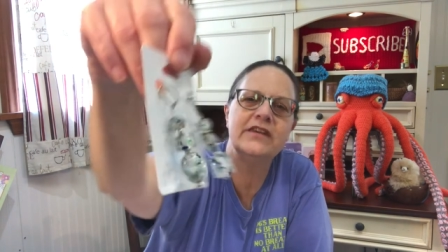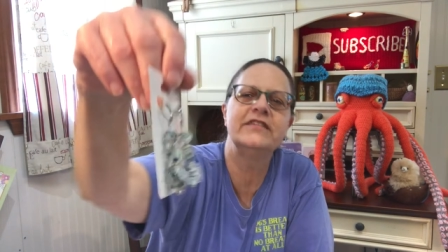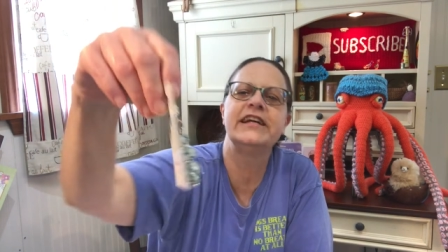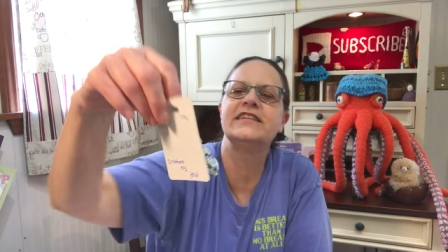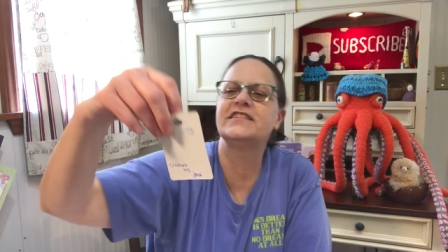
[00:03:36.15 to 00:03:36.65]

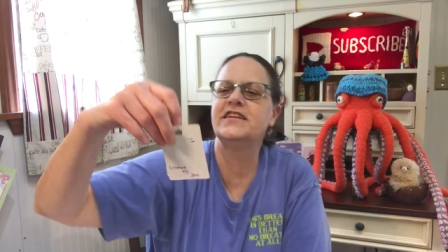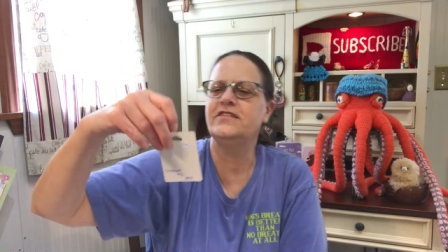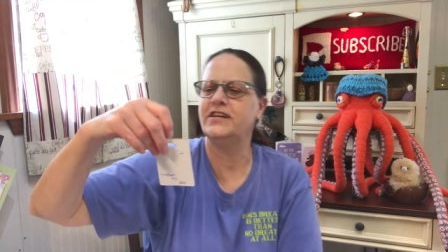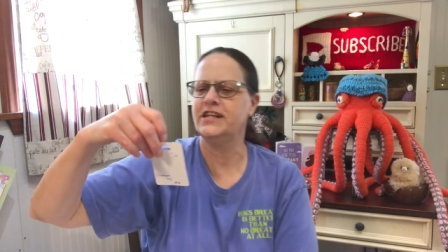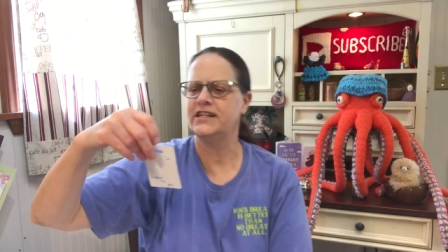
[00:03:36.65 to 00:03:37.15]
earrings
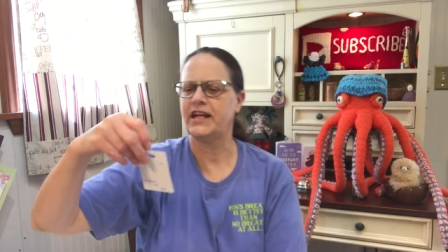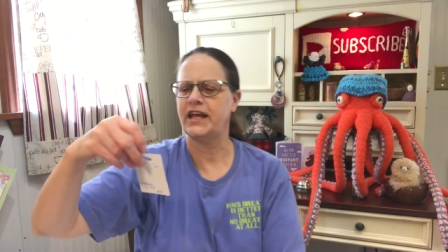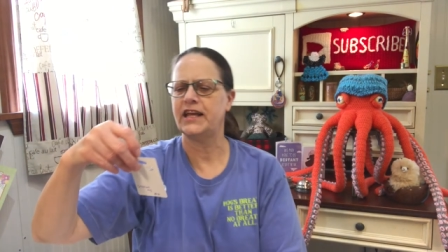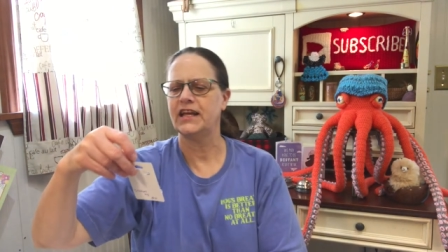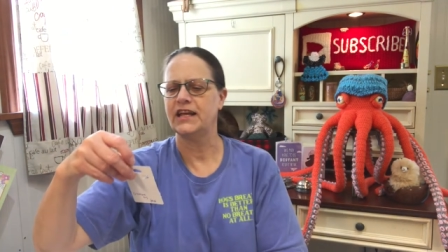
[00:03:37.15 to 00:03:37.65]
too, couldn't
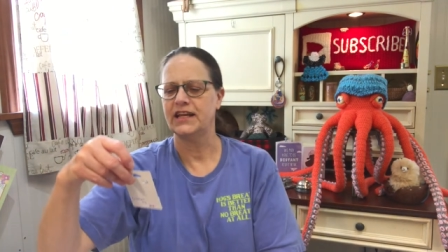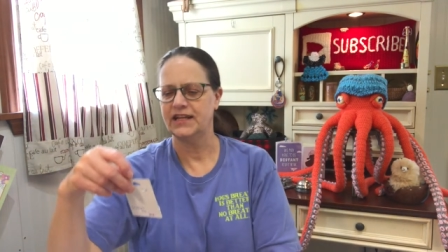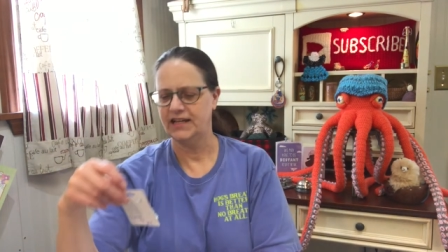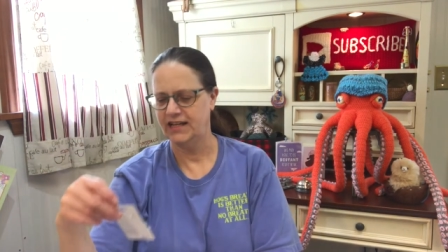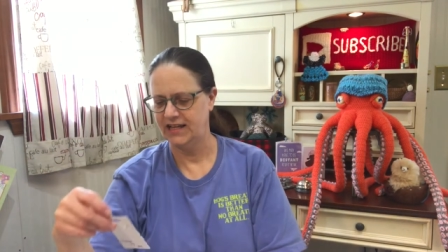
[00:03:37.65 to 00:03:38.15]
they?
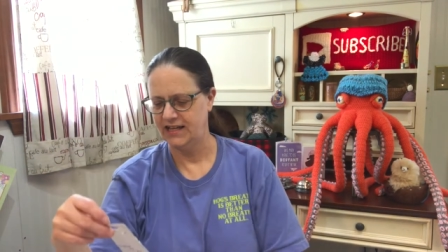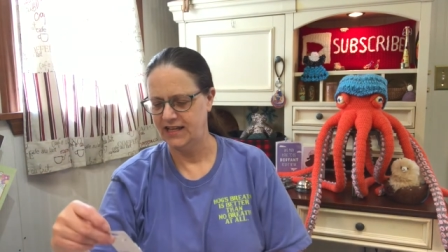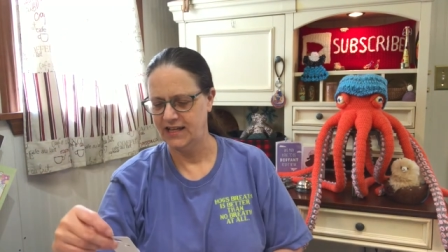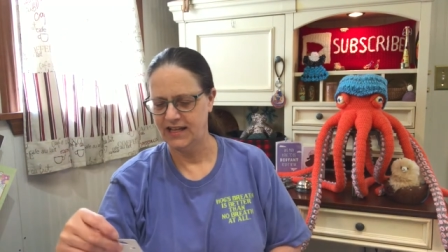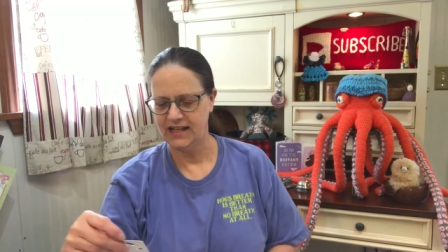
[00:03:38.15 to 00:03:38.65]

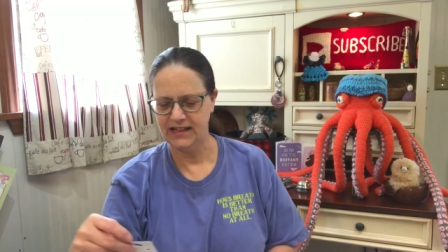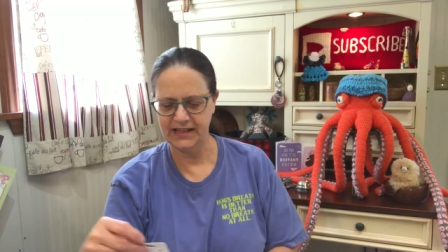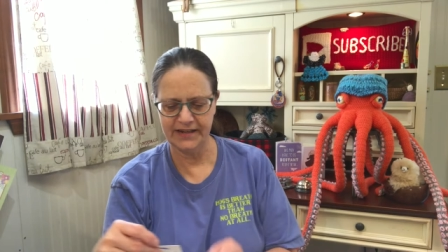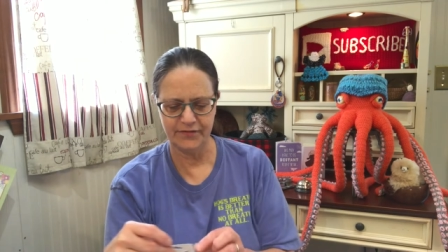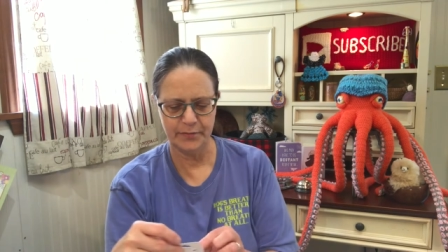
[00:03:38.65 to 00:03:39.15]

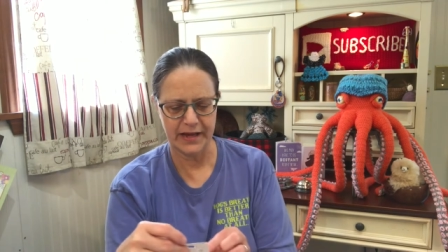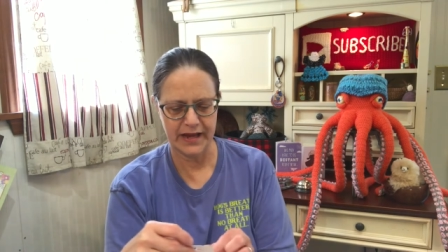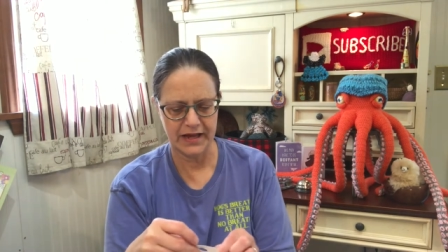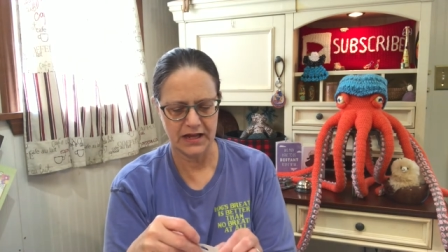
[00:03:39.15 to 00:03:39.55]
Lever back.